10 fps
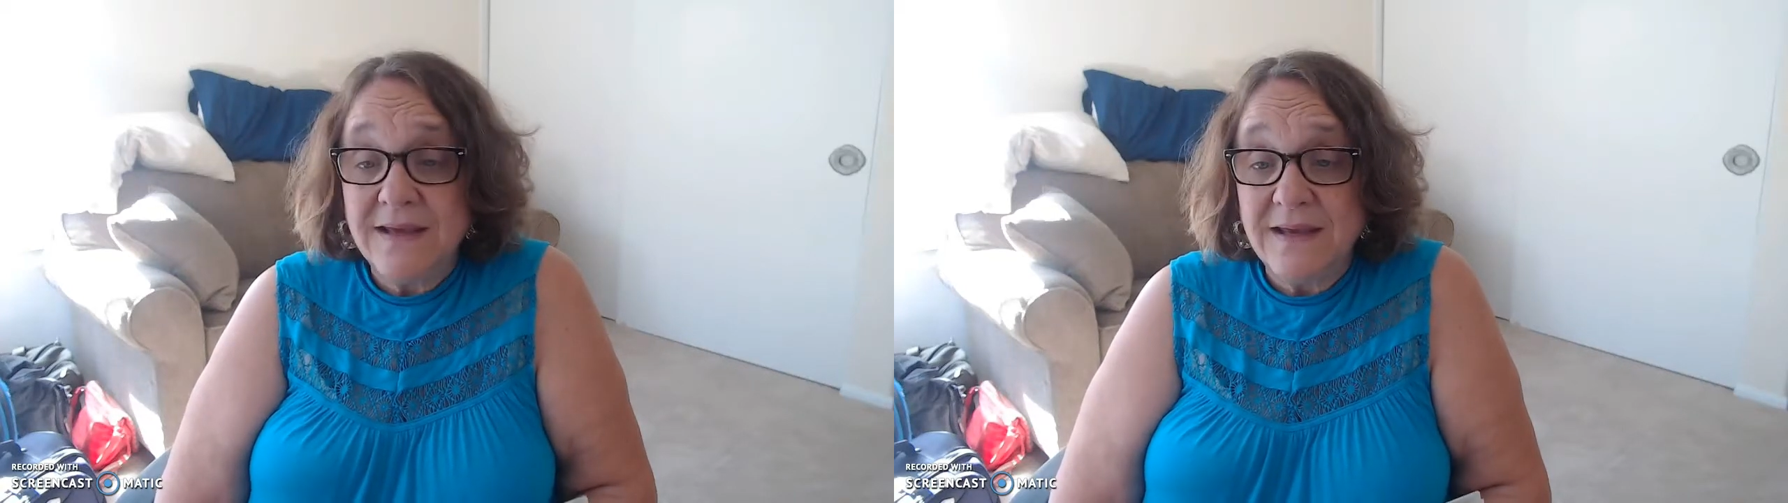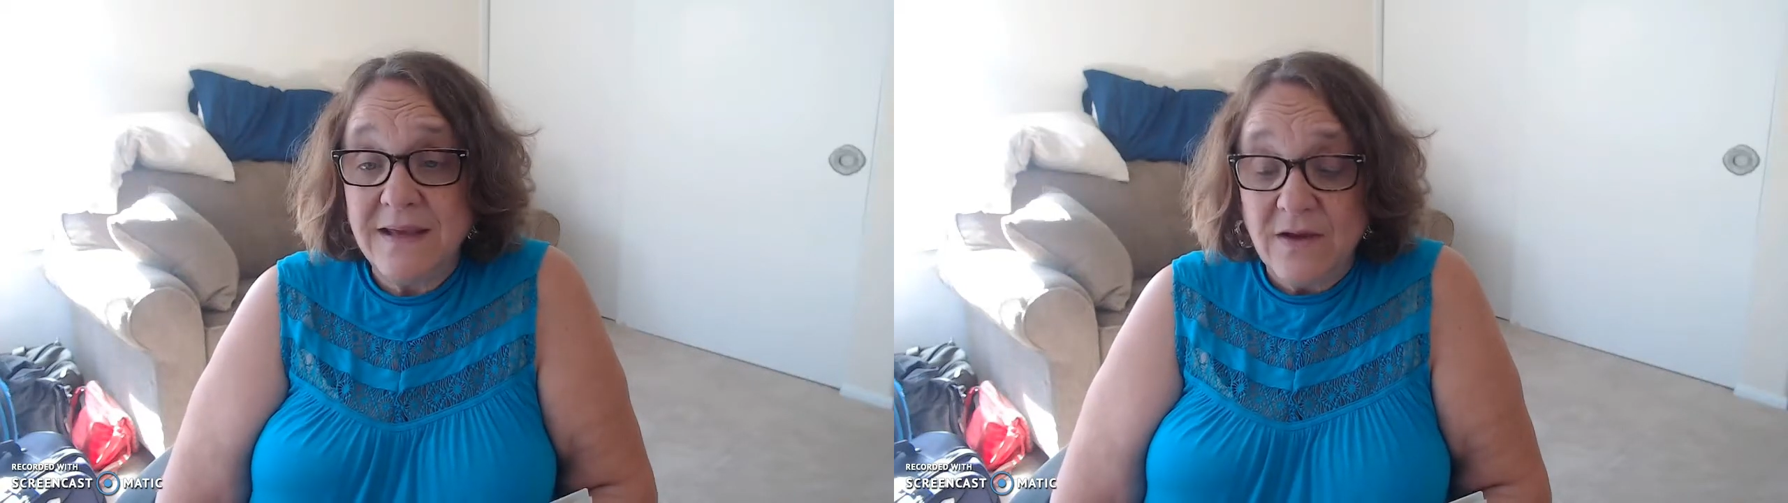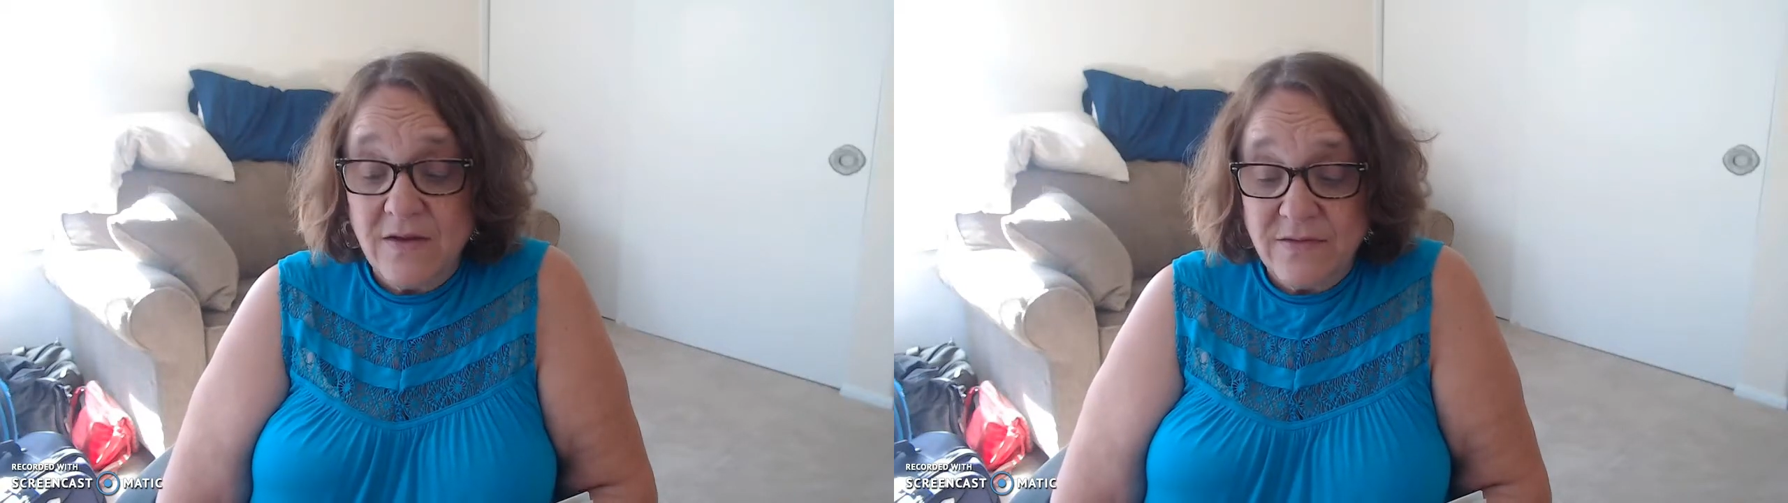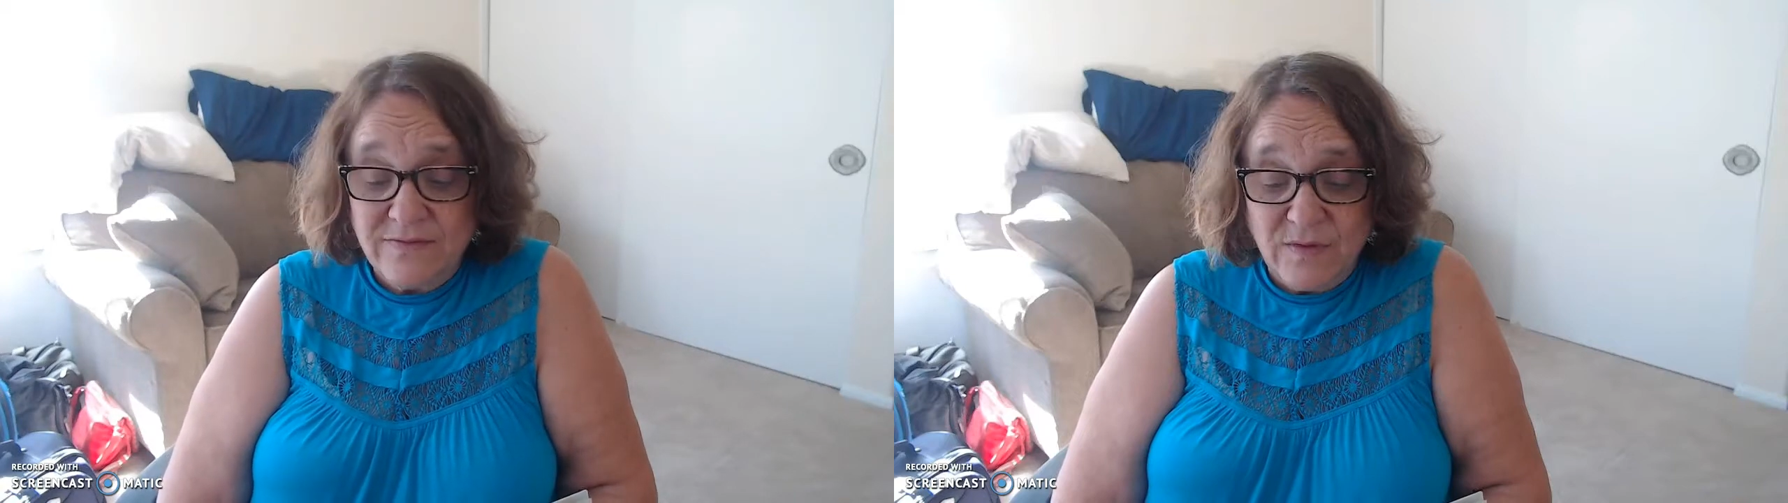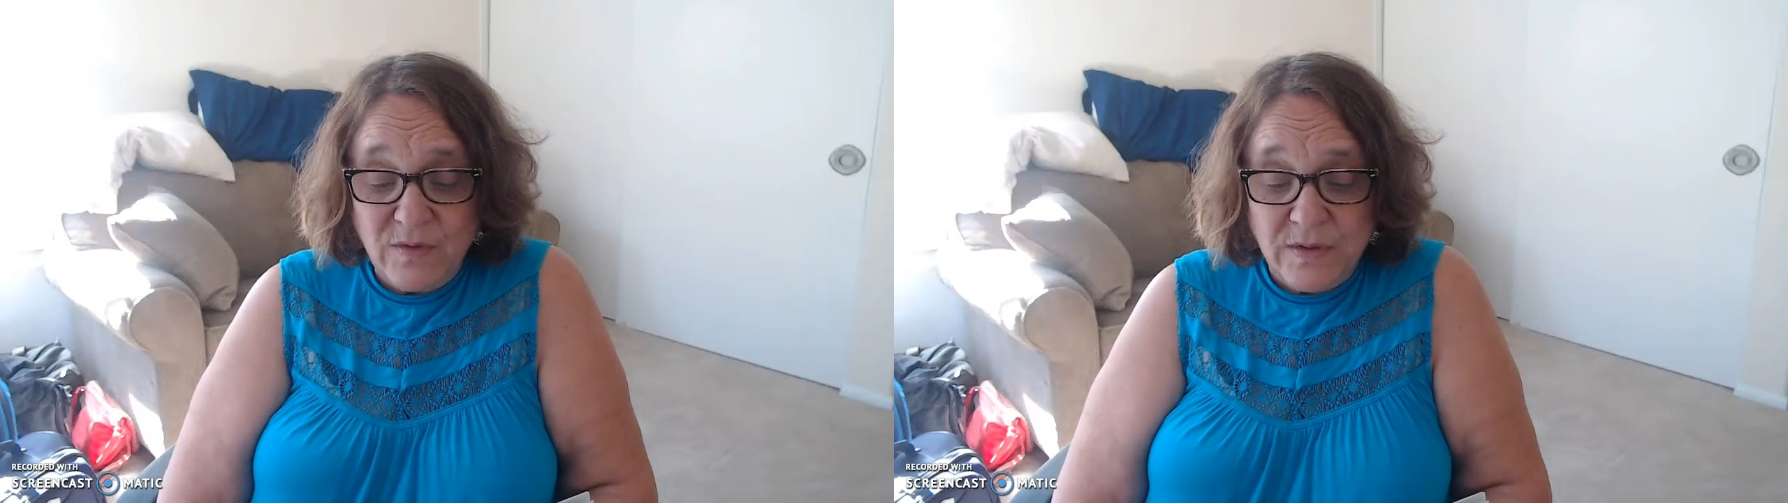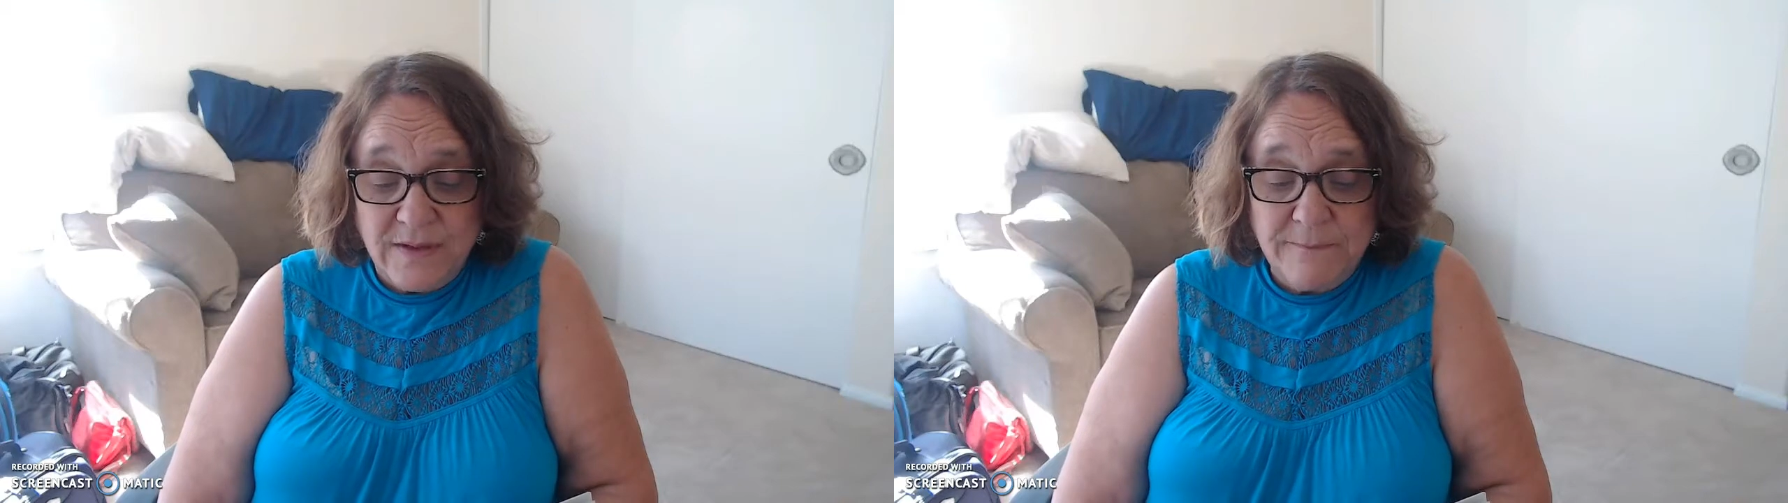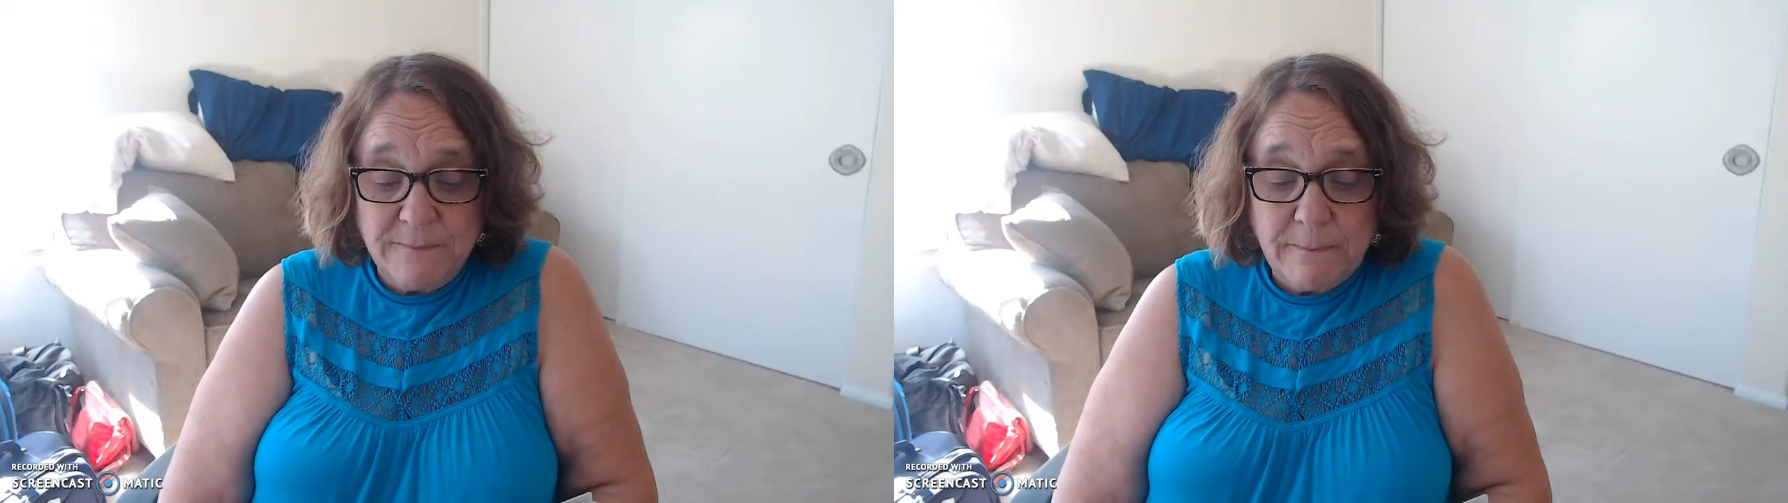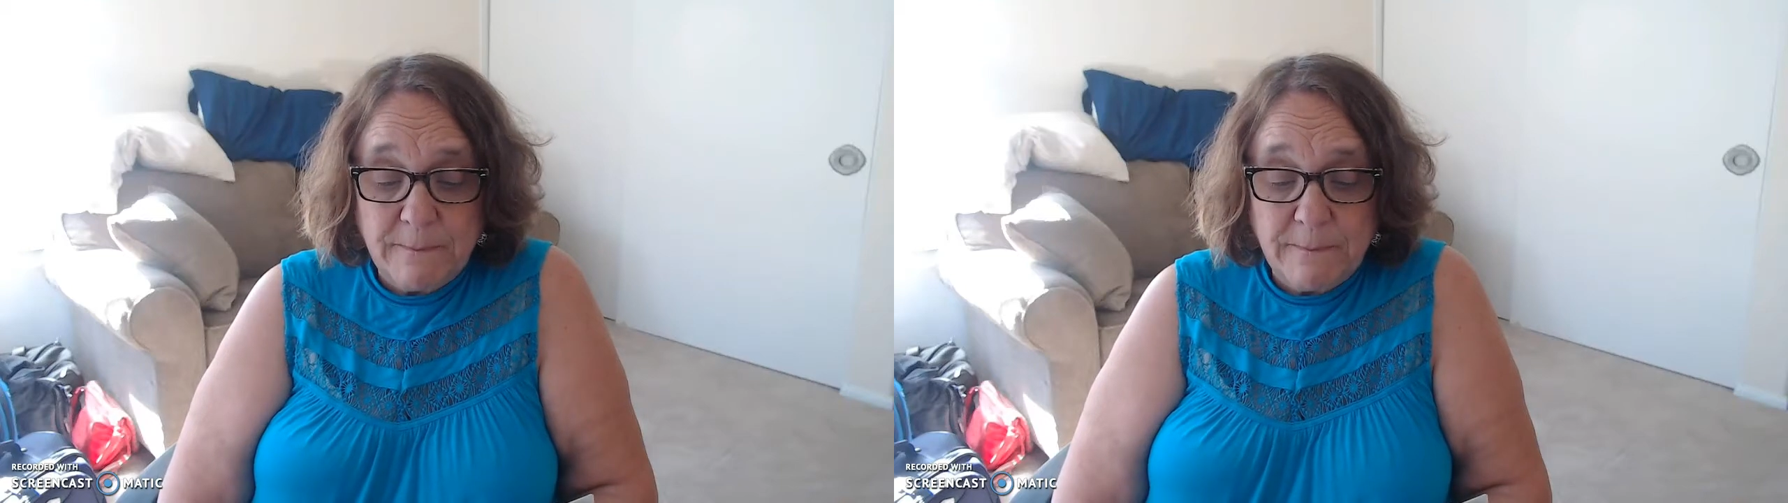kicking on the floor.